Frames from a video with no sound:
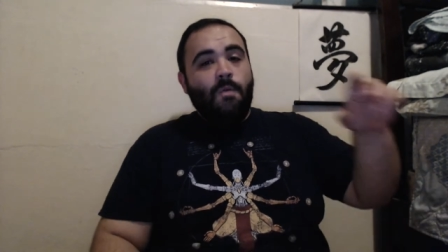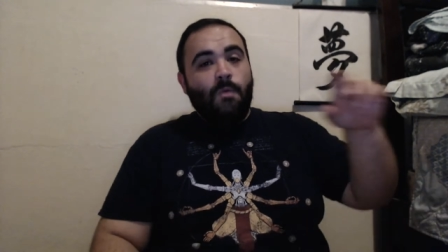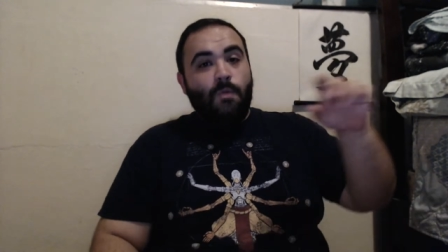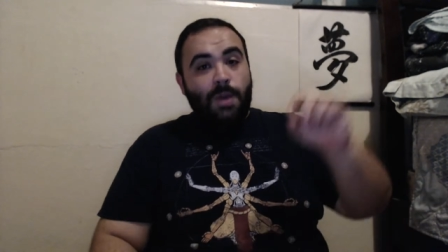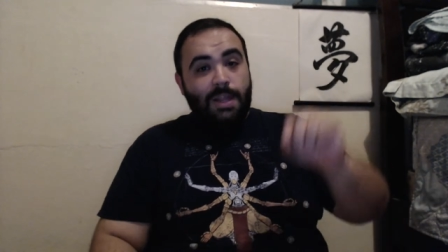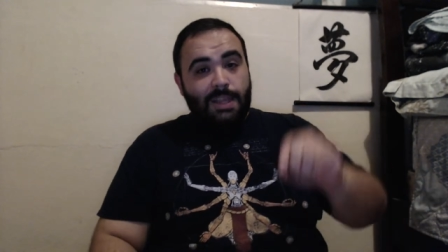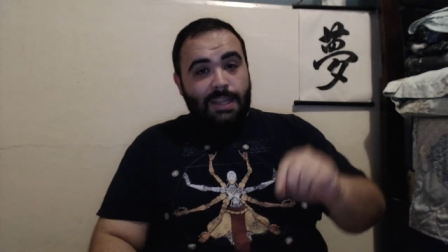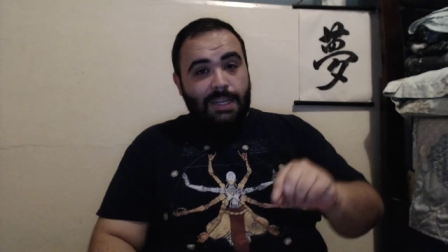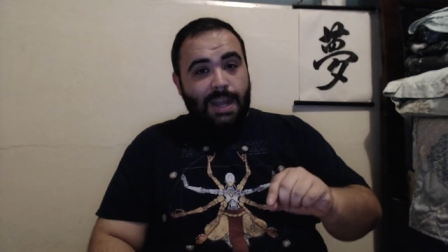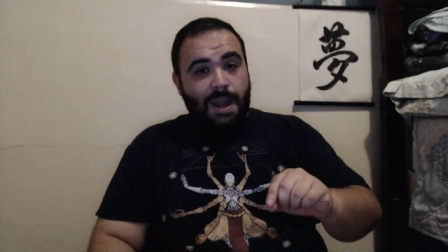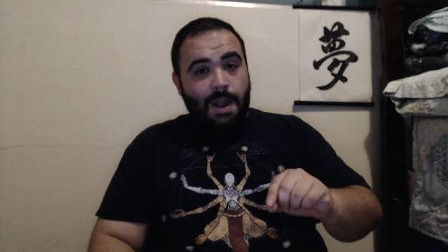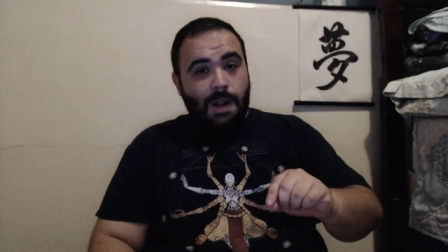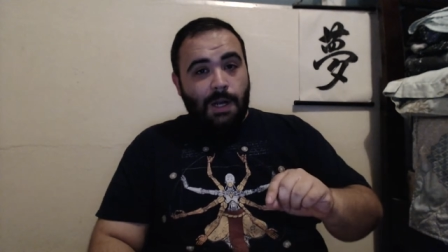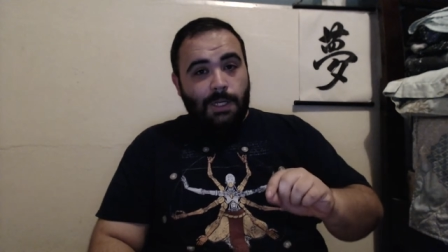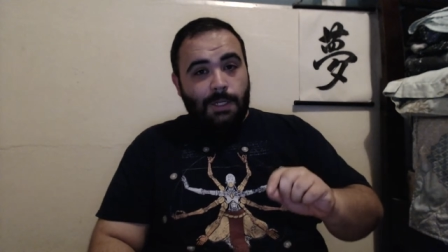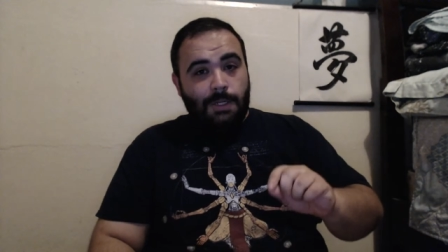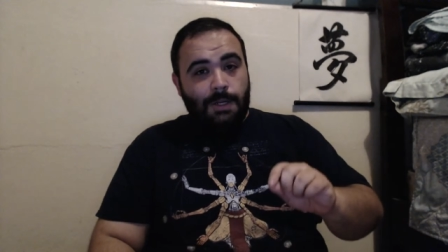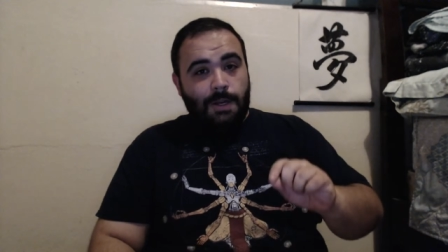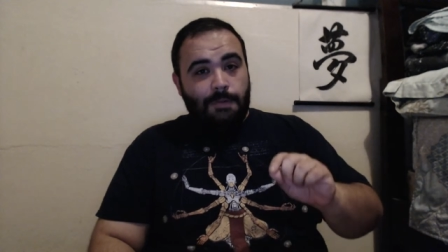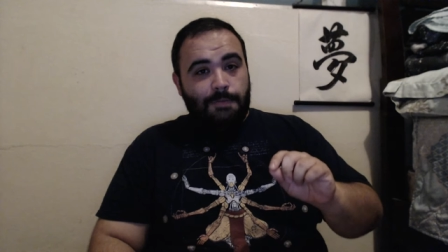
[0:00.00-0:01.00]
With the
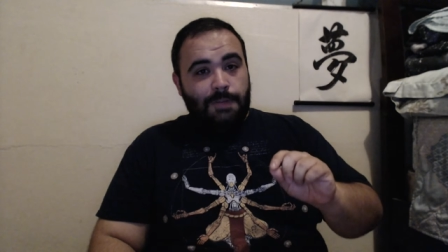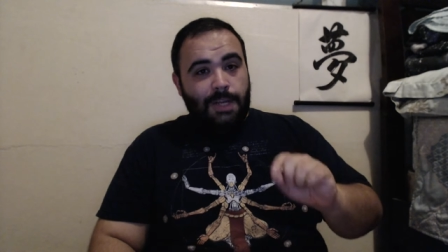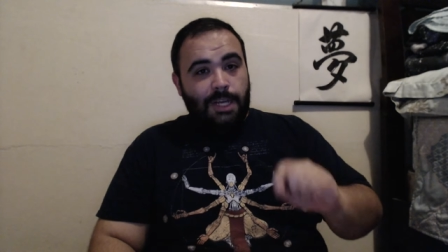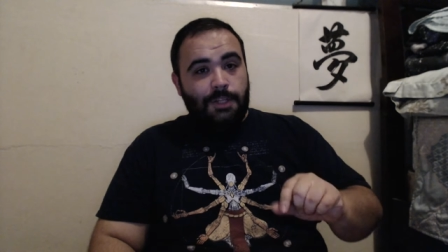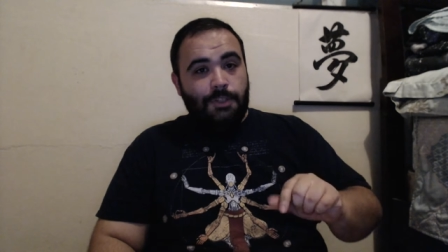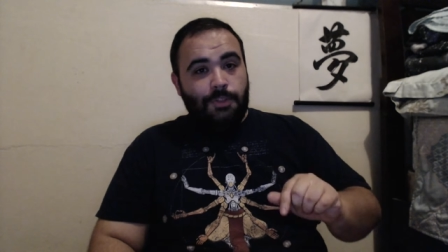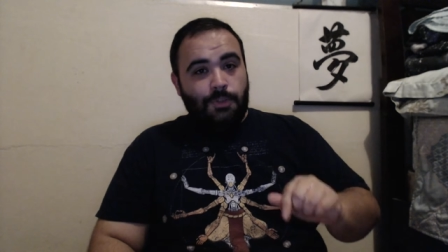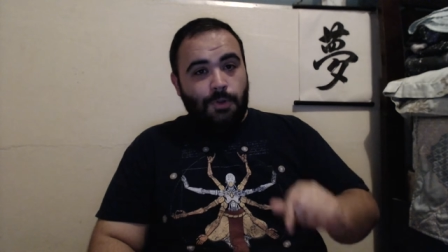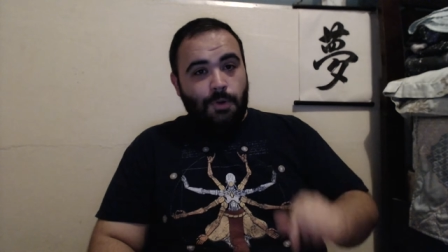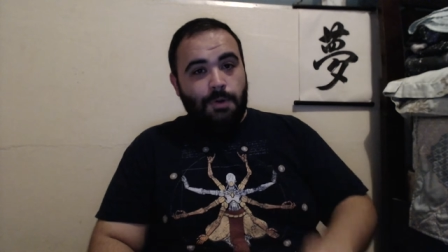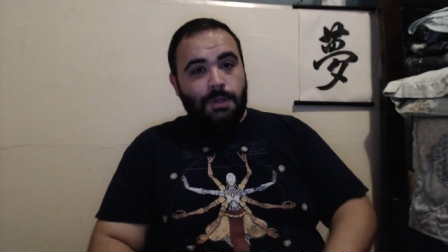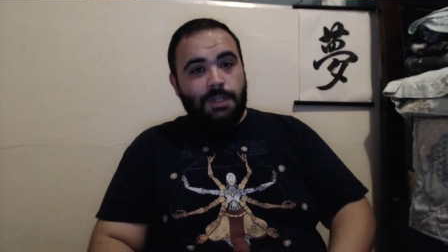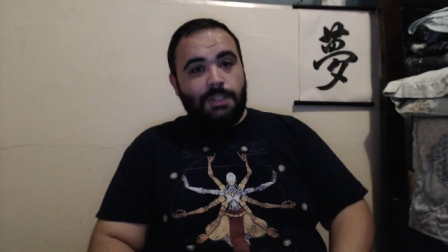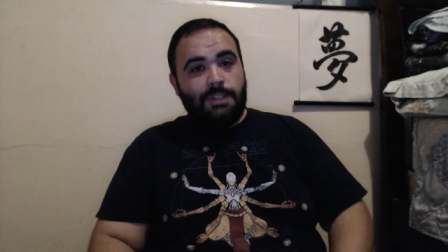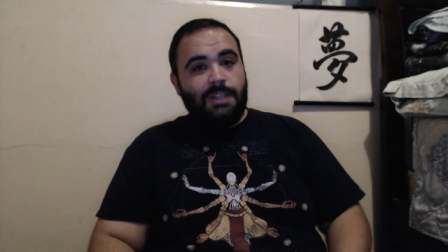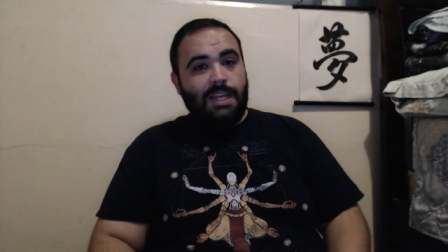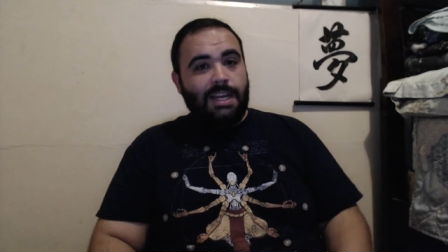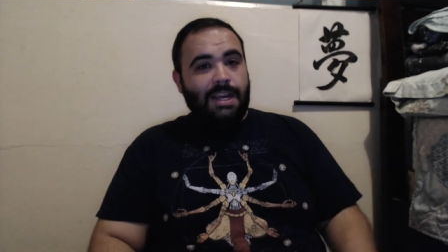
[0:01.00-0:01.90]
character of Dinosaurus,